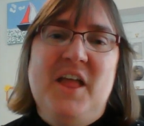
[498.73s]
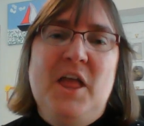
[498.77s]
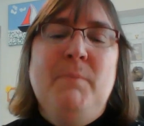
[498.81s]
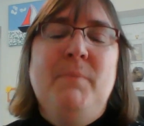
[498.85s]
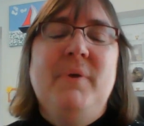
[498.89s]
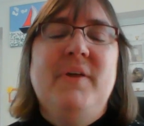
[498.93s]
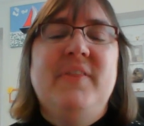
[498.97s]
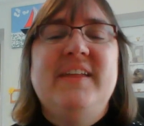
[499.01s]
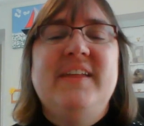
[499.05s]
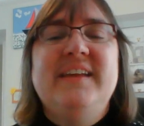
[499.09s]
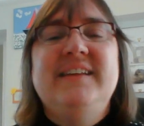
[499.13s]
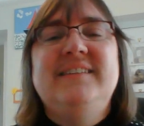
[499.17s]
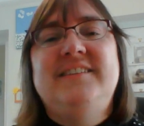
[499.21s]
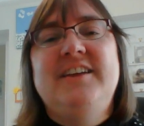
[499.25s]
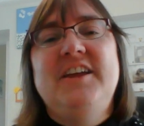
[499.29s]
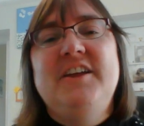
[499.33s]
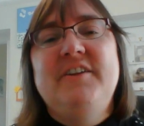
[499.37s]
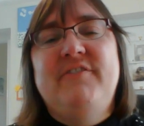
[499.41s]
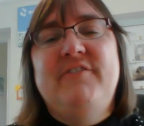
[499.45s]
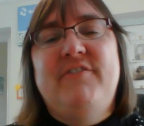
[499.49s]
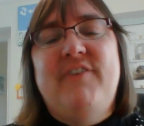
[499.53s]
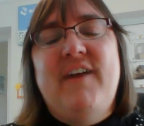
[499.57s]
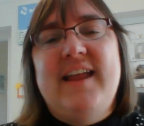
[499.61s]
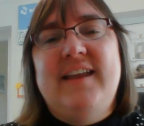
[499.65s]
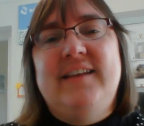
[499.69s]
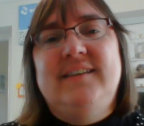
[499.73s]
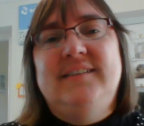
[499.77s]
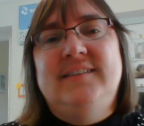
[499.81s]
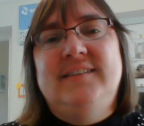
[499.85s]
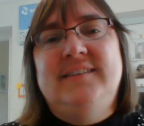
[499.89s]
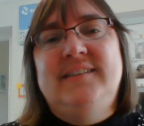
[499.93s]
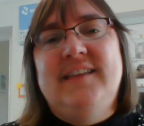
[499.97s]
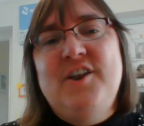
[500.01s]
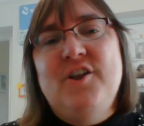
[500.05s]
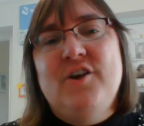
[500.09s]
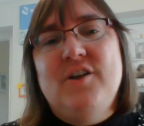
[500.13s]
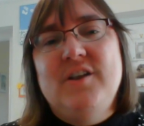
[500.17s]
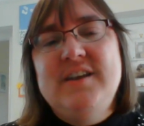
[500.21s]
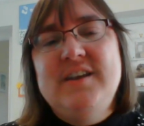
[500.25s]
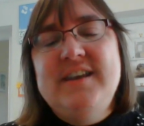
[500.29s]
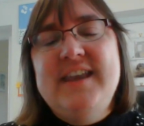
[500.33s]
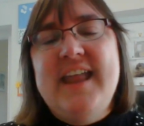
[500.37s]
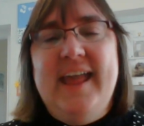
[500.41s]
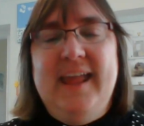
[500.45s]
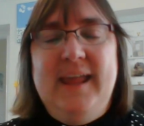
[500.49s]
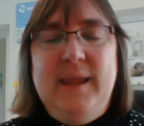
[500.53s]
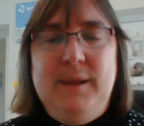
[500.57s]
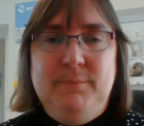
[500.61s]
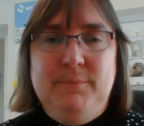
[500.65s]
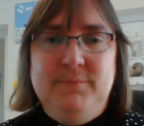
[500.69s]
But these two friends, they're not
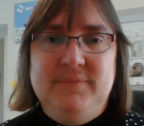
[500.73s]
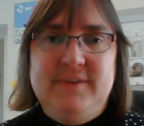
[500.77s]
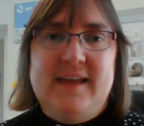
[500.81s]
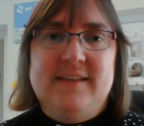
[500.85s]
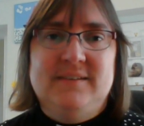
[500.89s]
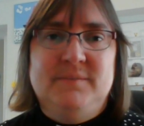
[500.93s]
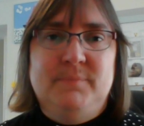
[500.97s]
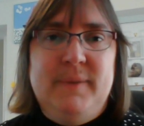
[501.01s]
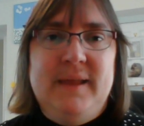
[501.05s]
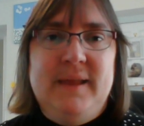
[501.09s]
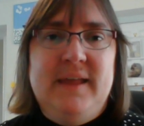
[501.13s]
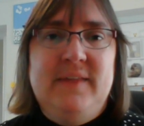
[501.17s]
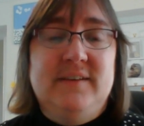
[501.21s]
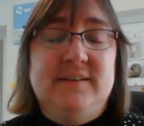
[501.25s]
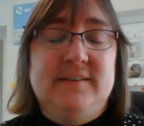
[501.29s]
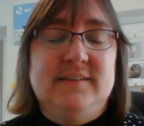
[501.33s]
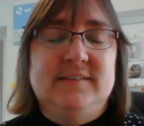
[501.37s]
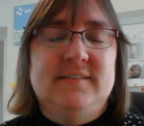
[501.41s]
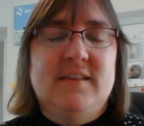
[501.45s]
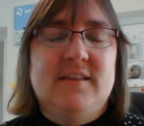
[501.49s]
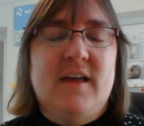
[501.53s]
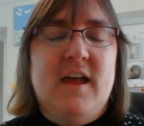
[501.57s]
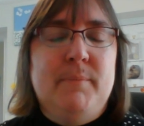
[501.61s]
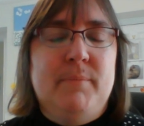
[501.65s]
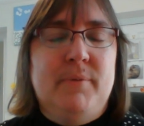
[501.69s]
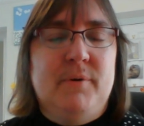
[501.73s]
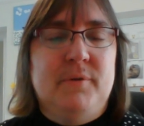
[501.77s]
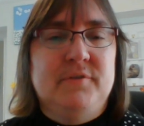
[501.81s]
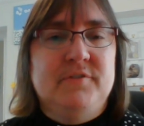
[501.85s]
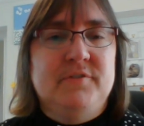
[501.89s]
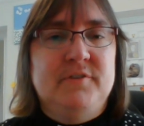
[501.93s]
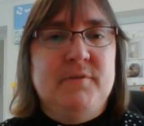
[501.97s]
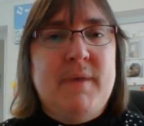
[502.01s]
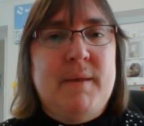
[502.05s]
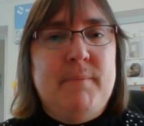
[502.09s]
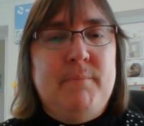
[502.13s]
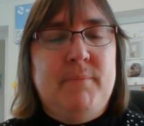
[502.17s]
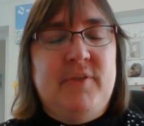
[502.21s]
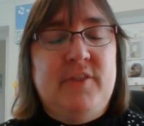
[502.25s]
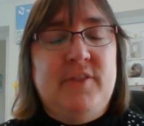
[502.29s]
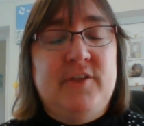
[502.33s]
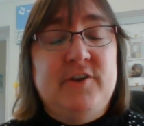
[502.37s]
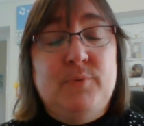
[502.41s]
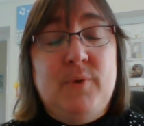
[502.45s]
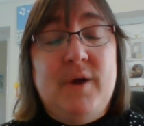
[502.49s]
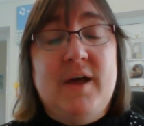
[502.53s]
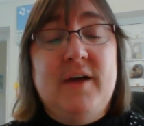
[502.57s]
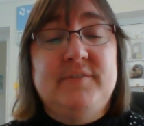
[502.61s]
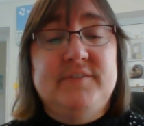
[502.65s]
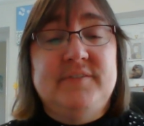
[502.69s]
named as being the disciples. Remember the
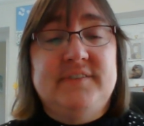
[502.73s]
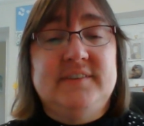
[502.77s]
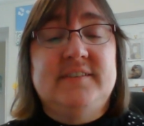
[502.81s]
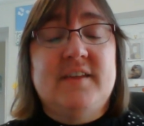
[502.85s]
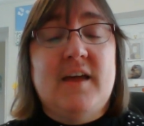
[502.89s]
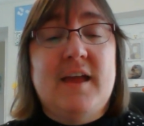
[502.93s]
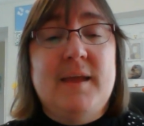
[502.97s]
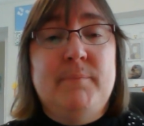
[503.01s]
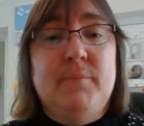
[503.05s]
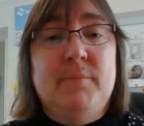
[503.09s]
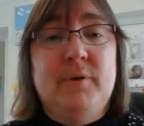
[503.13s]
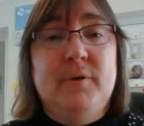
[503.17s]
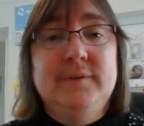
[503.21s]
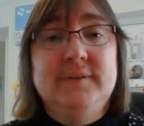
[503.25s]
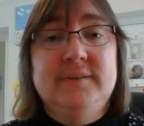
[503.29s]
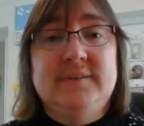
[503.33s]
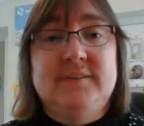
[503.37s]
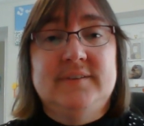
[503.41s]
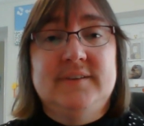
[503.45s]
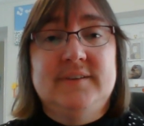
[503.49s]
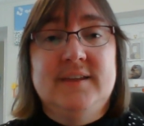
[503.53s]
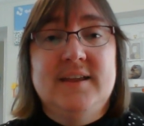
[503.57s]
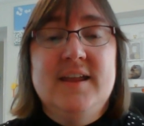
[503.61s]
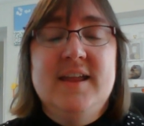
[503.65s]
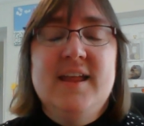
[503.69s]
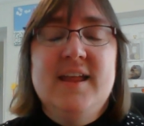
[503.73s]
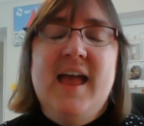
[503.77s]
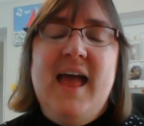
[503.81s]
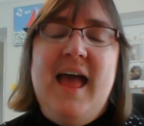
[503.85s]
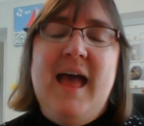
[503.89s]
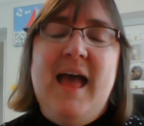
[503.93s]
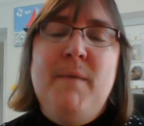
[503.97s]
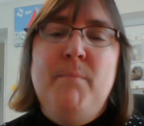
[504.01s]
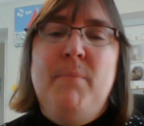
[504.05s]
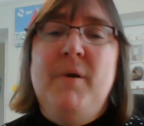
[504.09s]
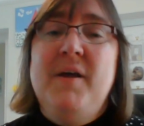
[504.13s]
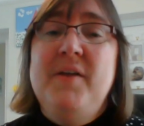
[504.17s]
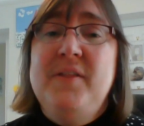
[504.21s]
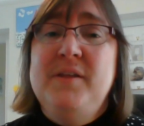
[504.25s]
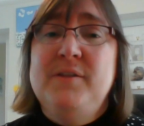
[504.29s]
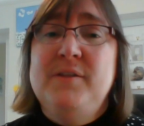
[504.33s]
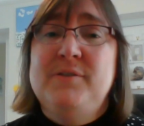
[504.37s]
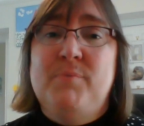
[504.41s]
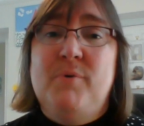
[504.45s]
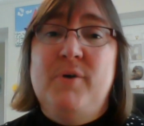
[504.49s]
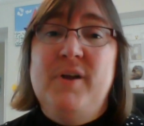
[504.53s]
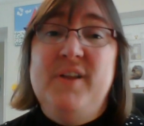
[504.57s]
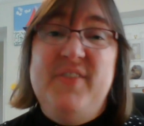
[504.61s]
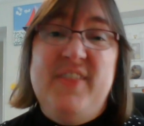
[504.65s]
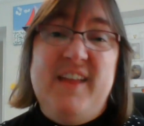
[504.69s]
12 disciples? And by this
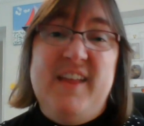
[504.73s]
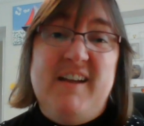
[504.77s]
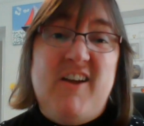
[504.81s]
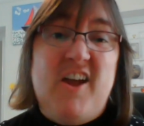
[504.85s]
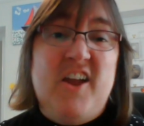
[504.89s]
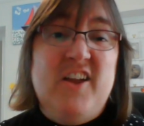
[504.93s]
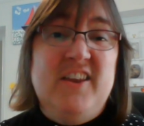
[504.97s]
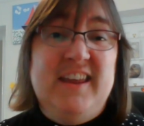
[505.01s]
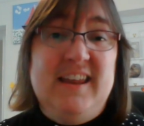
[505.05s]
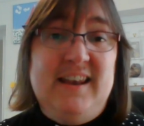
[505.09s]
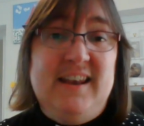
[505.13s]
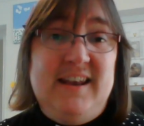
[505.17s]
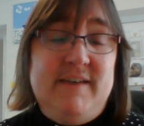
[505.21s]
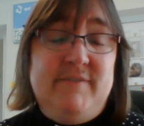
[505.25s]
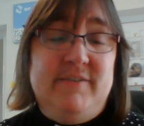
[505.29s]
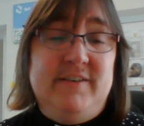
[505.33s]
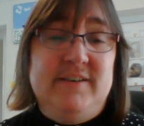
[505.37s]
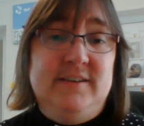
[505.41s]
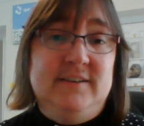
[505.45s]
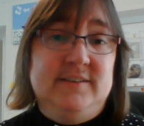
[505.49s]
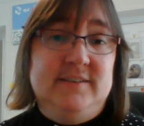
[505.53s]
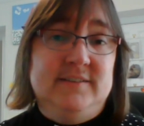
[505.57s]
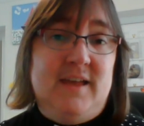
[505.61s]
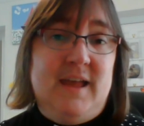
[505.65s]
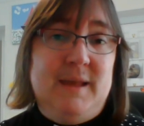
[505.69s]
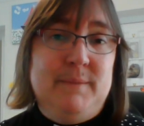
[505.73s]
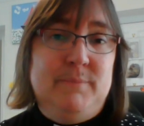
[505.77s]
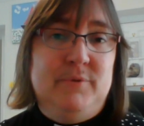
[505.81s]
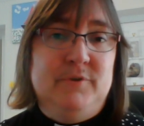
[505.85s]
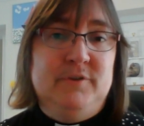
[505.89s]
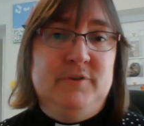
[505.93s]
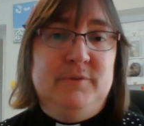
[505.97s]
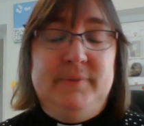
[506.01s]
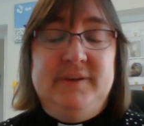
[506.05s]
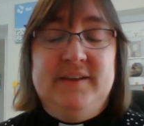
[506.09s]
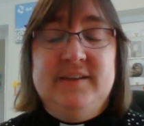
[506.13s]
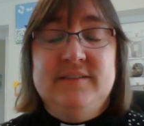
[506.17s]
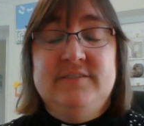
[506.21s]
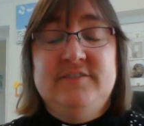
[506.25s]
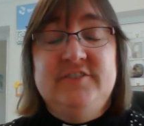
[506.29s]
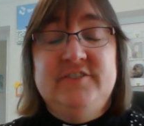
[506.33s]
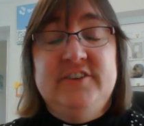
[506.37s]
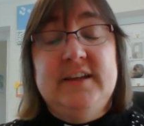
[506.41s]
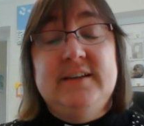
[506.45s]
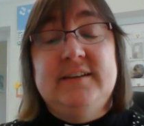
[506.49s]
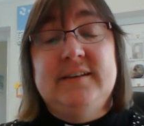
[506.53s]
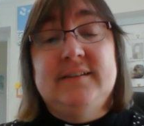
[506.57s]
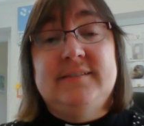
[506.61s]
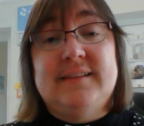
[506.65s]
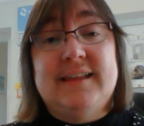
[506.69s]
point, there are only 11 disciples because
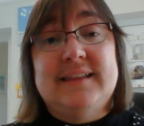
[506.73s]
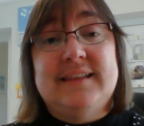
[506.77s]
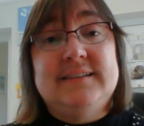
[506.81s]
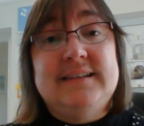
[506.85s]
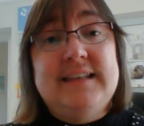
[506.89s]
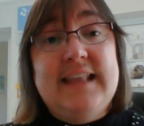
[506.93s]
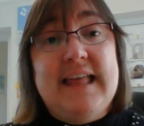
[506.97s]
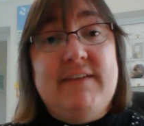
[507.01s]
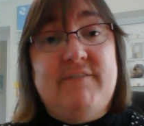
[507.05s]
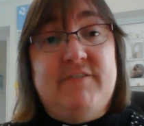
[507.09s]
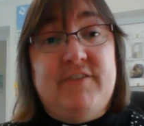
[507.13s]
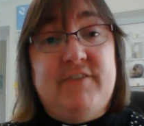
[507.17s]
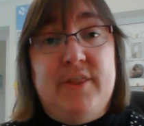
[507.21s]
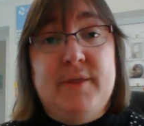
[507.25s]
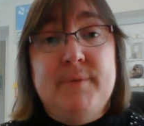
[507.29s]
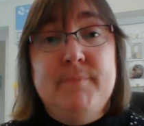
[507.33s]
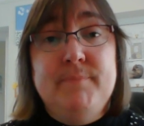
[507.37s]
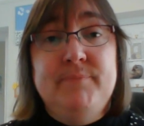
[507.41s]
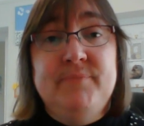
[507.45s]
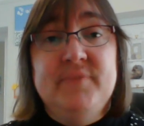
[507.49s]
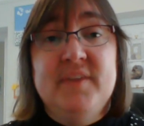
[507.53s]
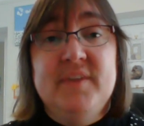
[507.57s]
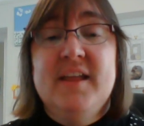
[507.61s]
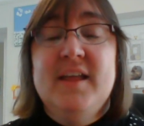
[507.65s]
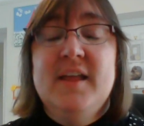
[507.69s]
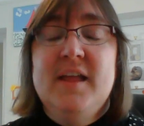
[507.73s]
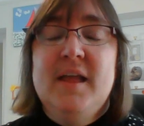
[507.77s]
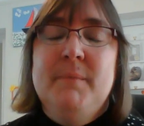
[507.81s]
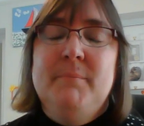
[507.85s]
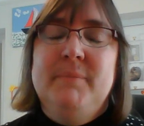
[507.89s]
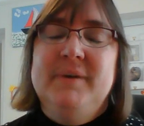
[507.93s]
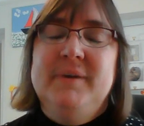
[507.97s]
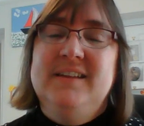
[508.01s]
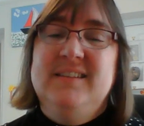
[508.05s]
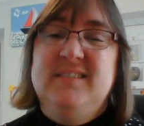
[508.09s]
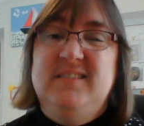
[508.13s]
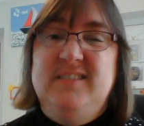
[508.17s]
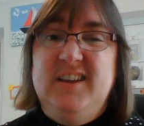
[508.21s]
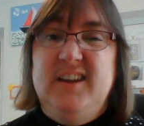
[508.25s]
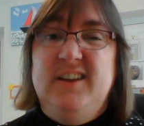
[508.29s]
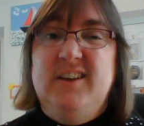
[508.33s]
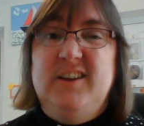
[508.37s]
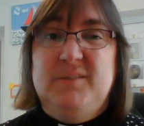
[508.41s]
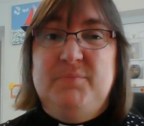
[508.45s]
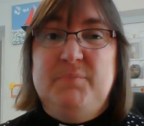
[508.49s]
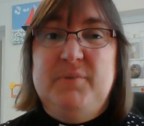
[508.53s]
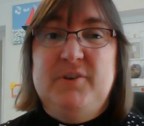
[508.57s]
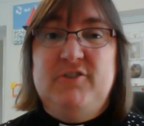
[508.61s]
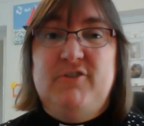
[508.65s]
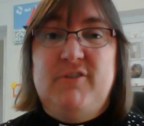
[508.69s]
Judas has left them, because
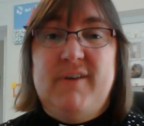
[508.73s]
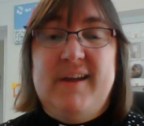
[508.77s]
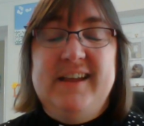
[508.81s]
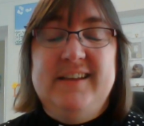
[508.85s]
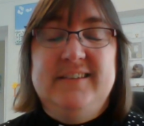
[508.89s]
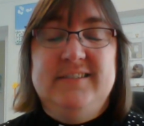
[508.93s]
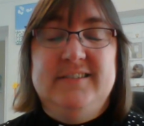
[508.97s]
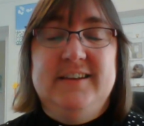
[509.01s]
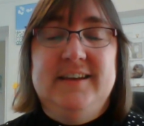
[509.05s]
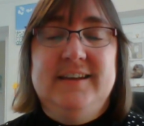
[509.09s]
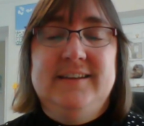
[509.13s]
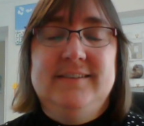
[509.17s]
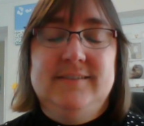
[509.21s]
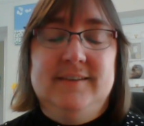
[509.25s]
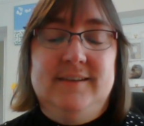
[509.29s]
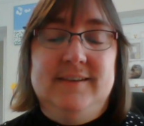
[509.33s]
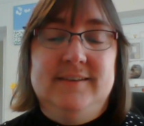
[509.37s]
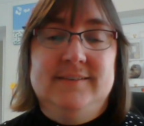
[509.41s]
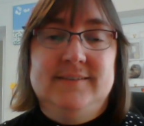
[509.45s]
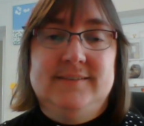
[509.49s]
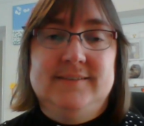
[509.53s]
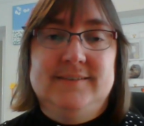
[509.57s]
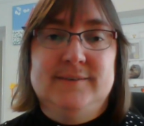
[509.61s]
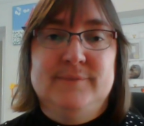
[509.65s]
Judas betrayed Jesus.